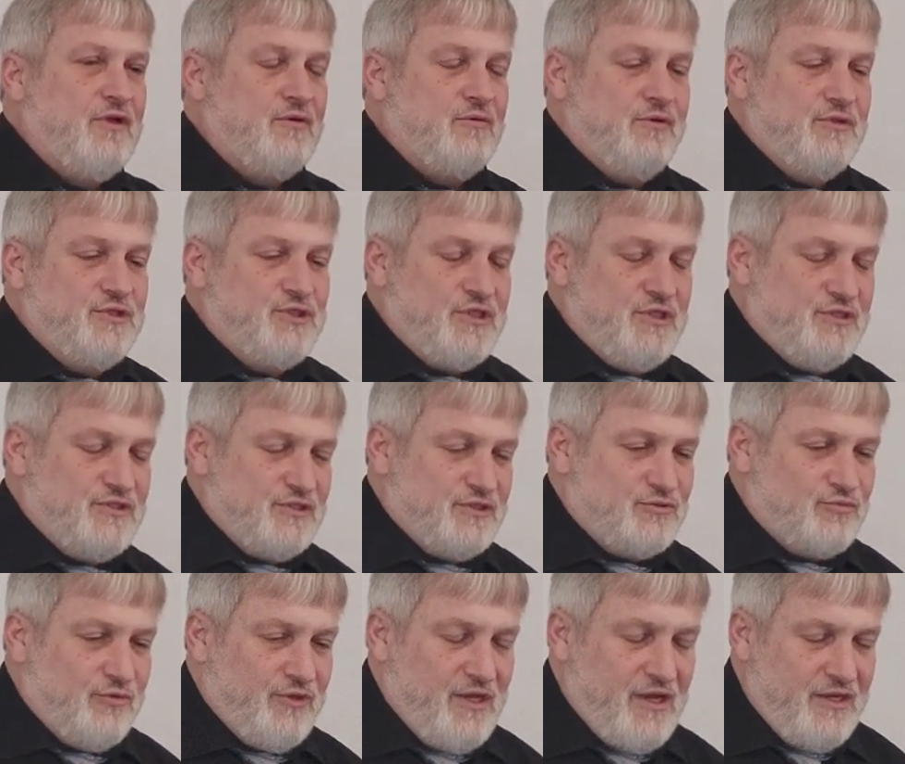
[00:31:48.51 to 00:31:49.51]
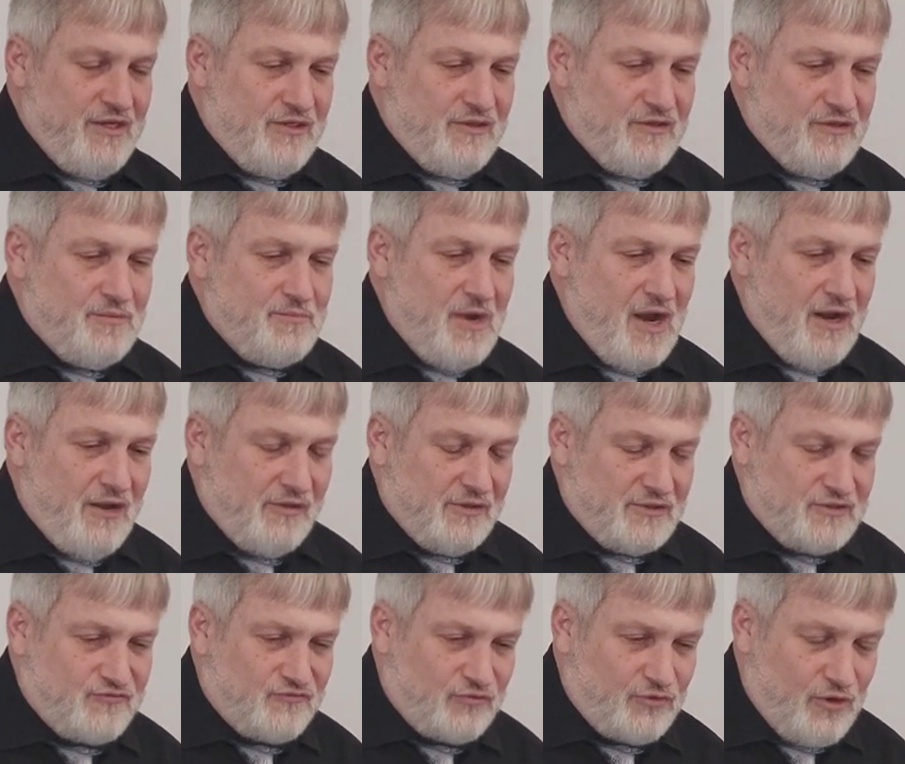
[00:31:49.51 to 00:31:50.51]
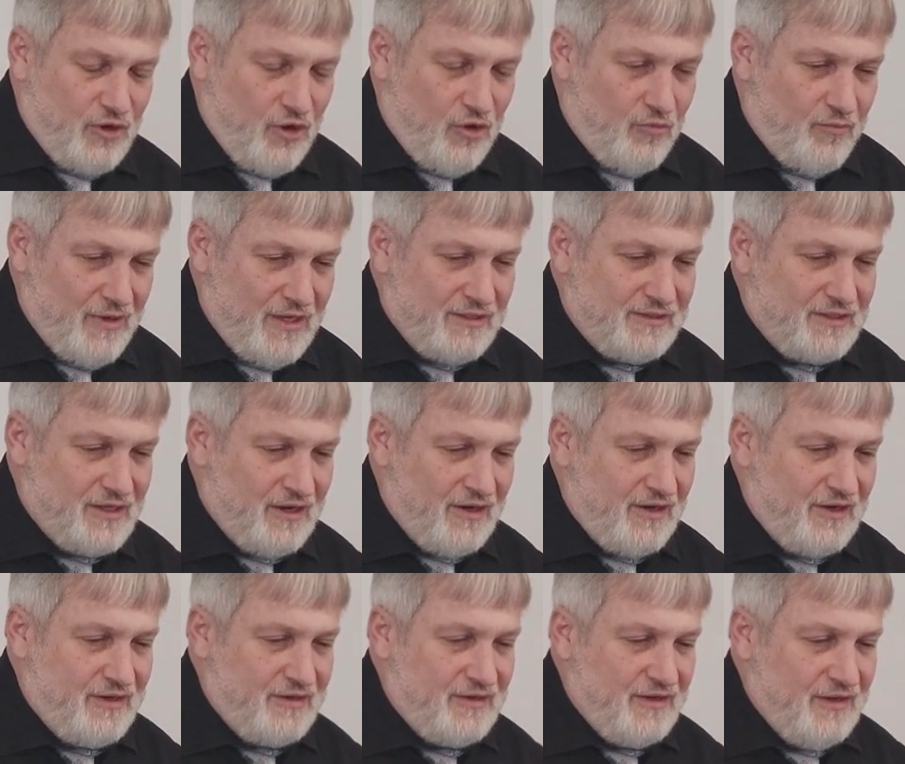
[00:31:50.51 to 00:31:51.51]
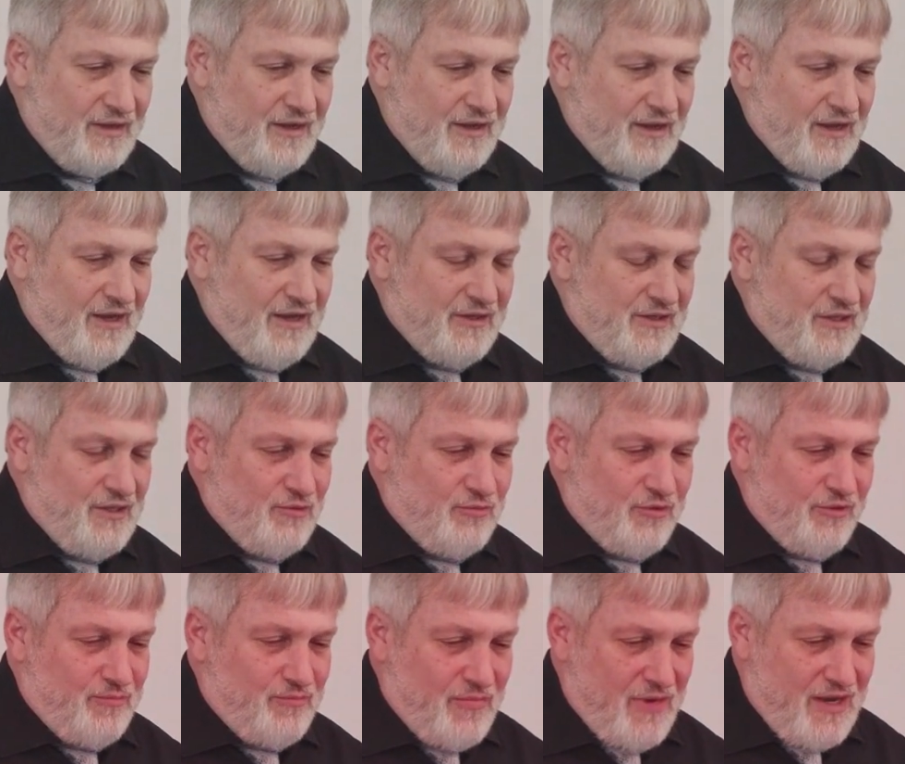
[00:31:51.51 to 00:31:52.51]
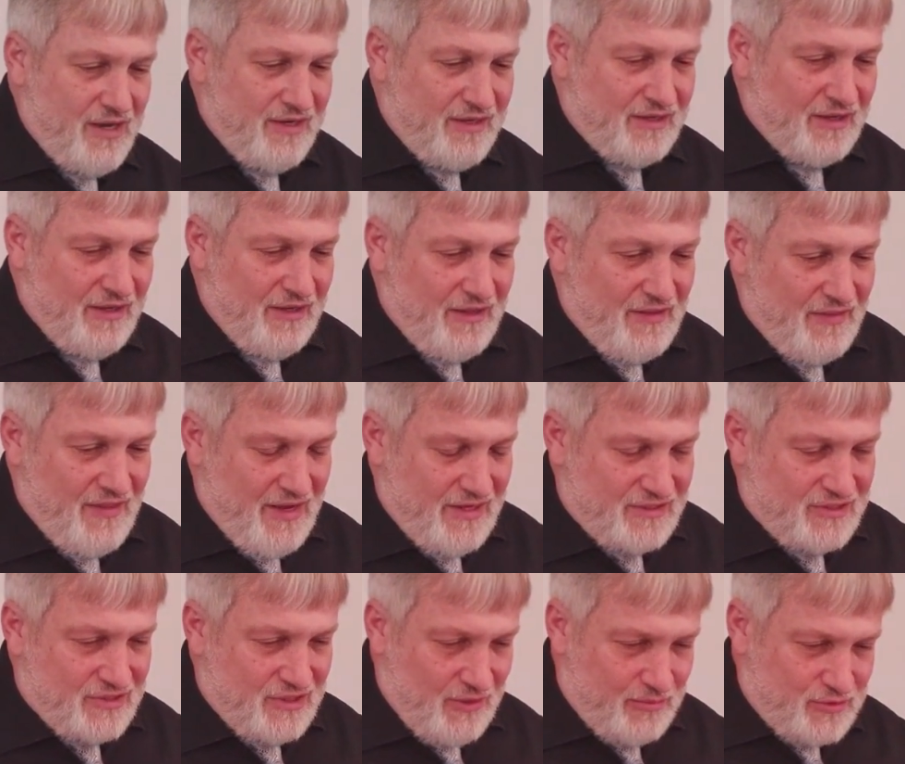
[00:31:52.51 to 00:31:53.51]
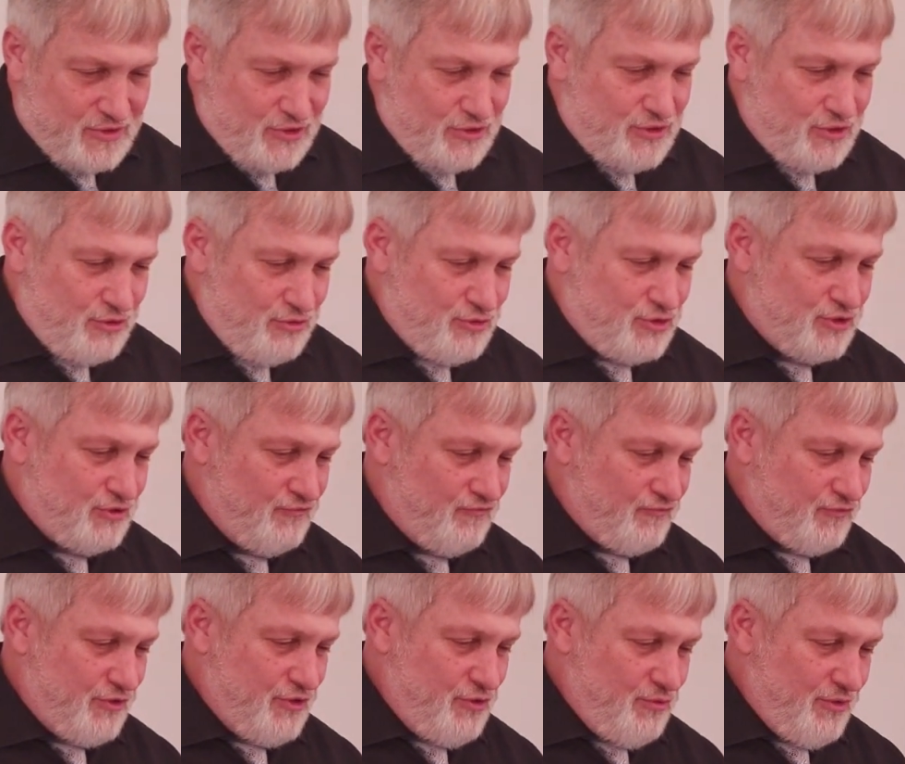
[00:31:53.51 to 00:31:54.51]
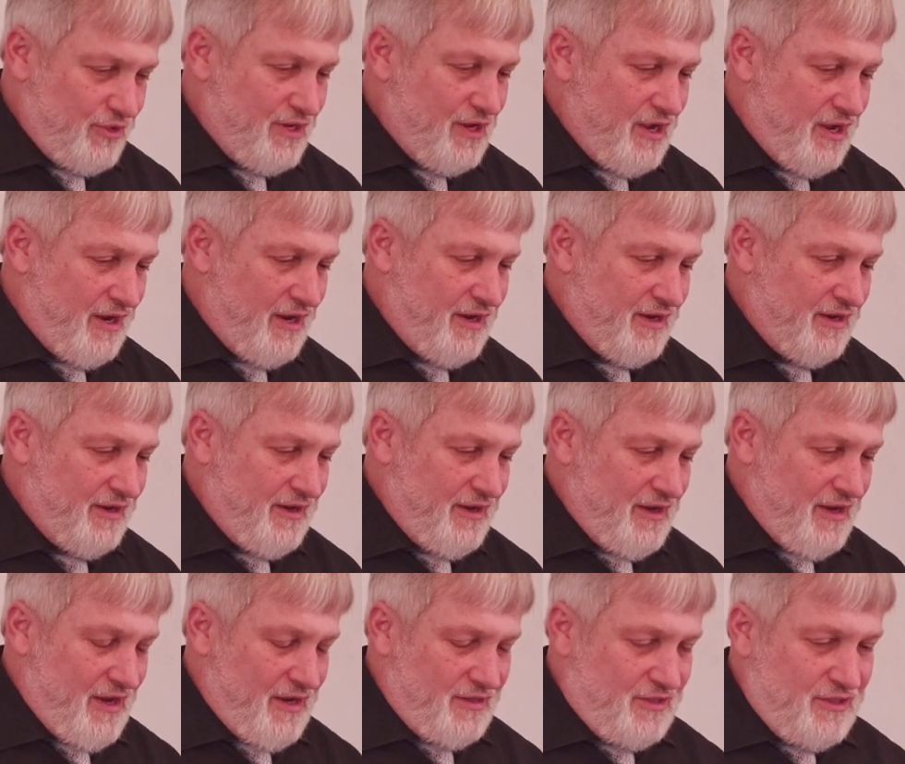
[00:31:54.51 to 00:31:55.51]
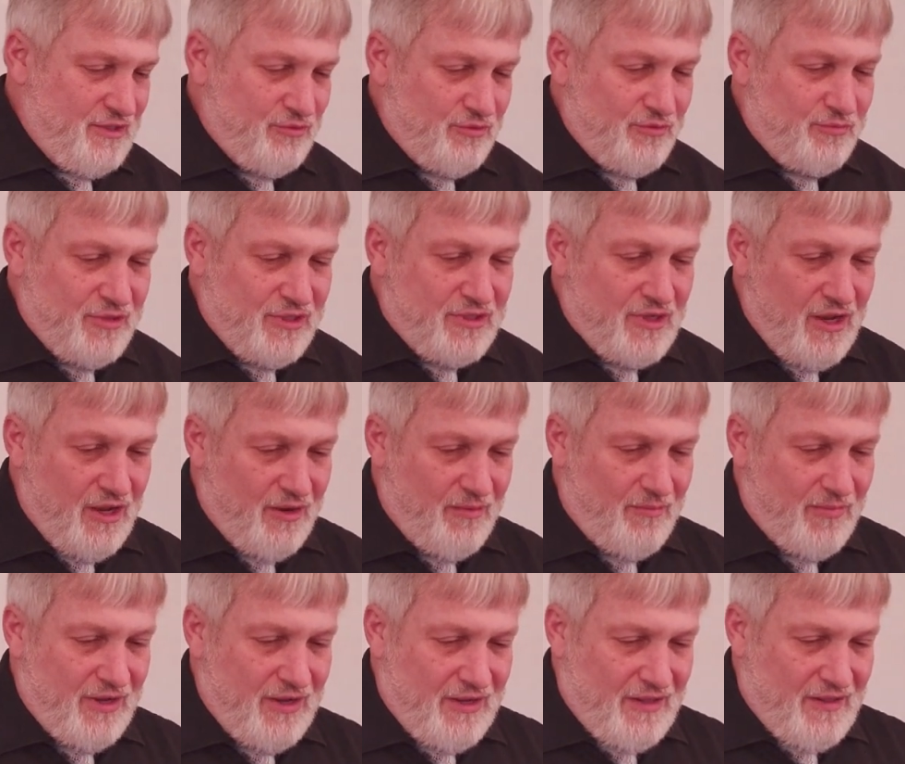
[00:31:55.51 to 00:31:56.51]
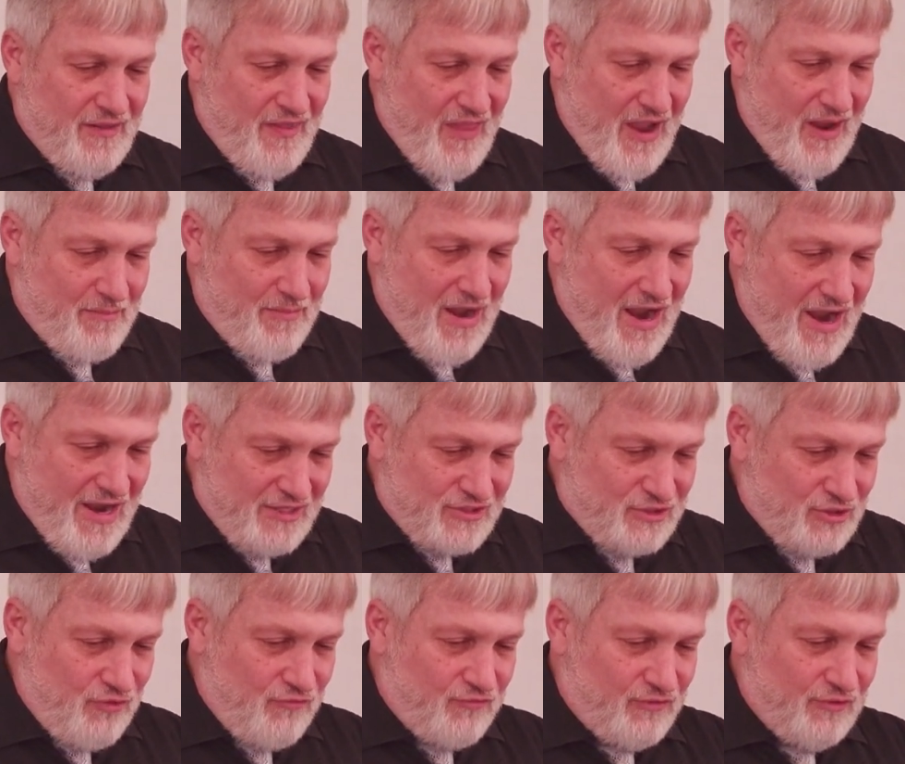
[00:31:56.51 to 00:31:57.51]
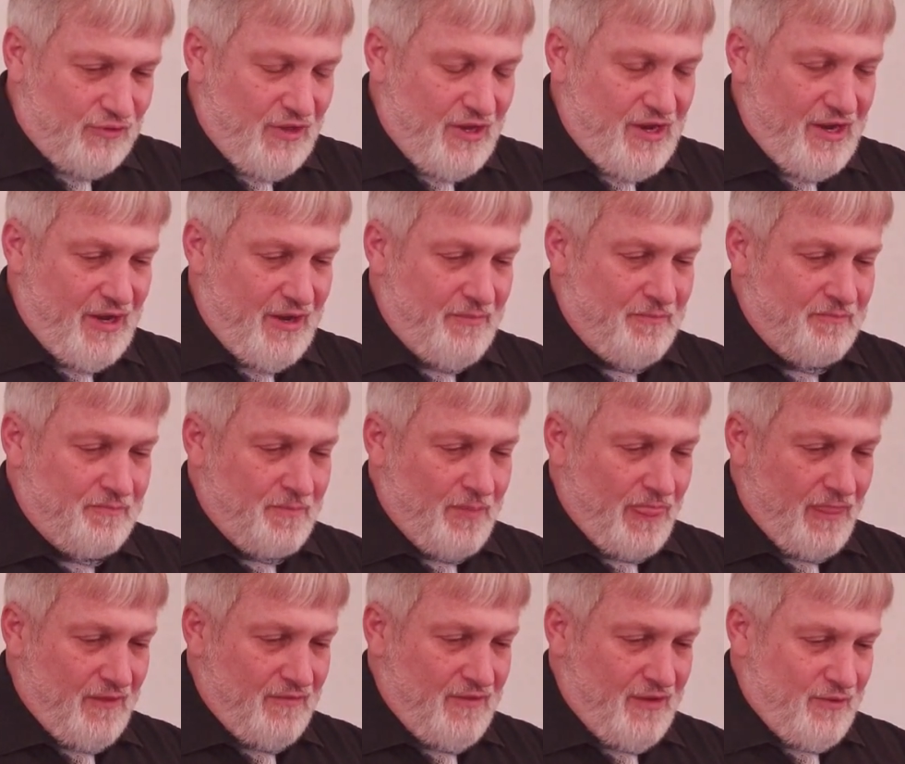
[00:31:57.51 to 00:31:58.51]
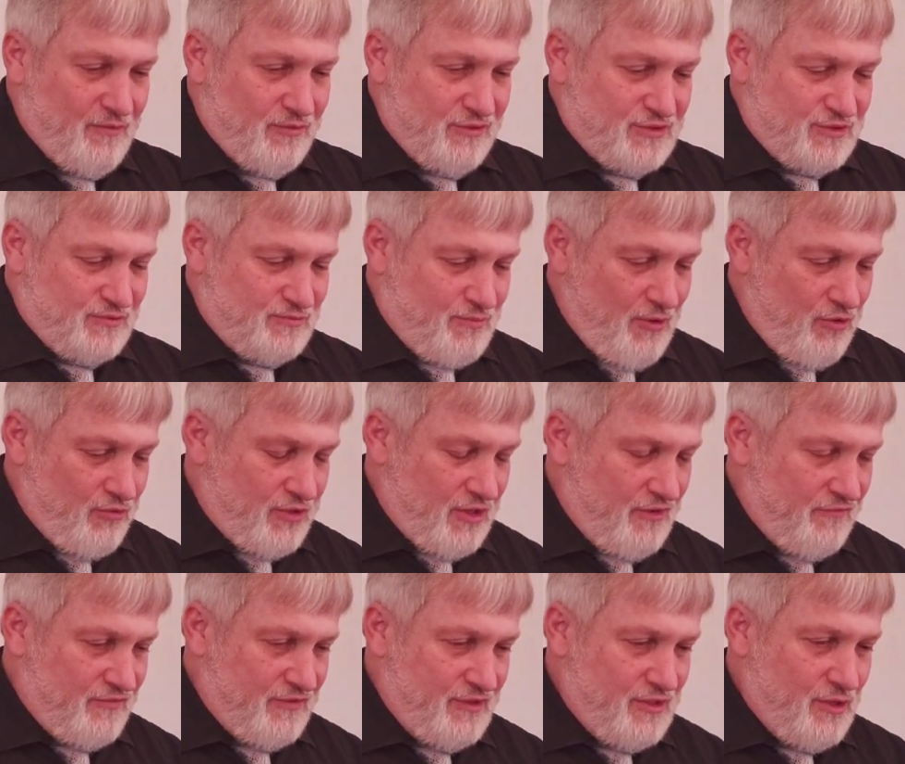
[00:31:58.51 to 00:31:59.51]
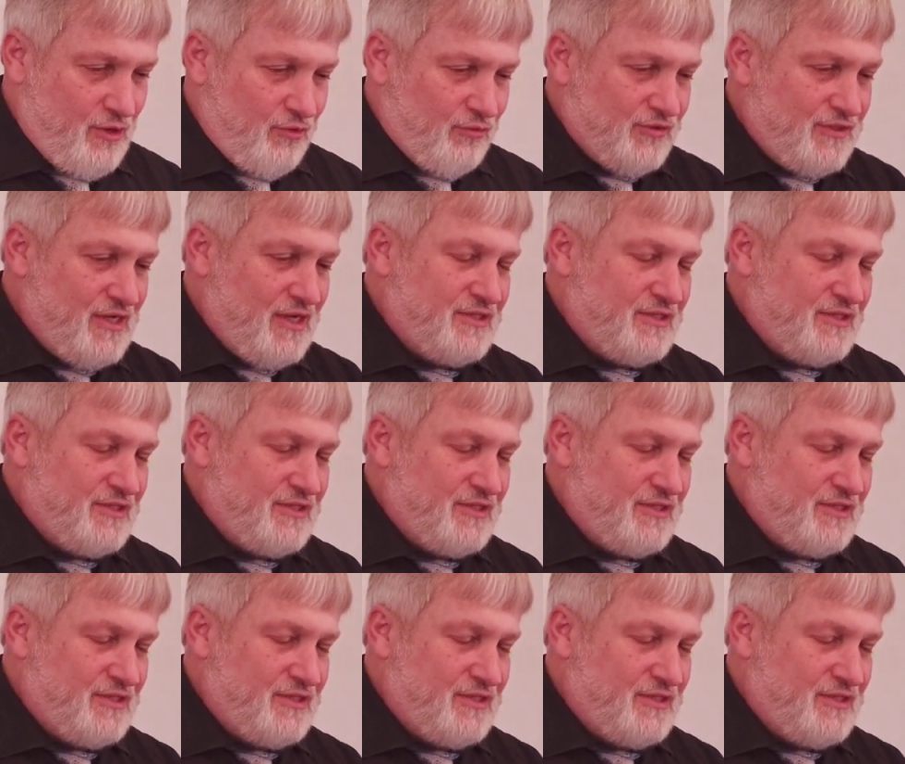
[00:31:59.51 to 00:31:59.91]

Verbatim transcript: when Jesus would hang in the balance for all mankind and he would make that substitution for you and I and he would become that Passover lamb that was spoke of in the Old